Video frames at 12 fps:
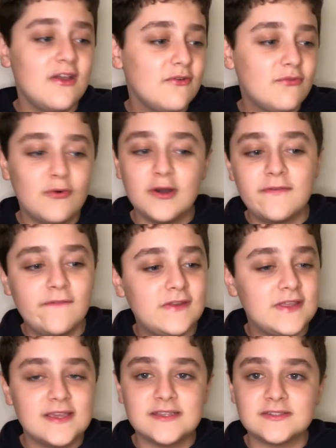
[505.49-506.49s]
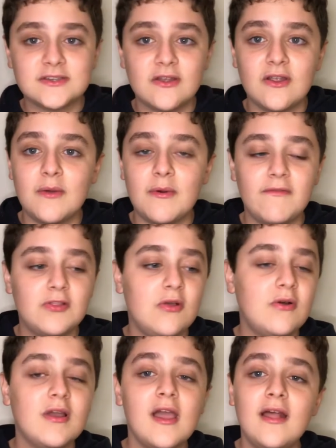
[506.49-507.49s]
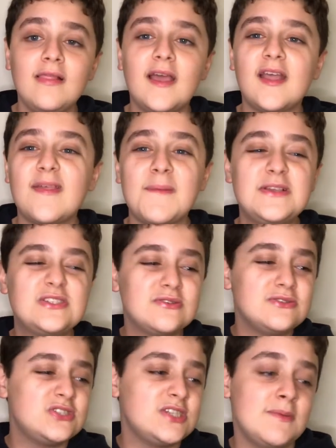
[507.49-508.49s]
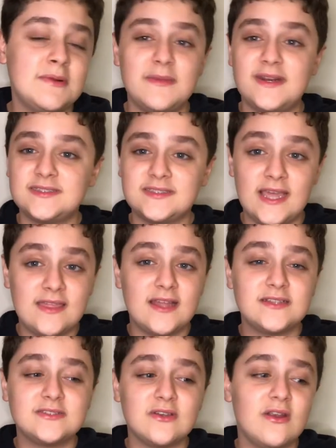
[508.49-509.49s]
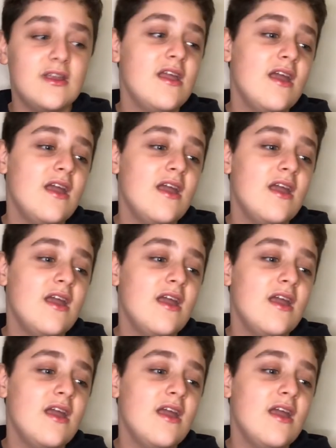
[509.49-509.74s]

40 50 years ago however long like that'd be so stupid of me to say that so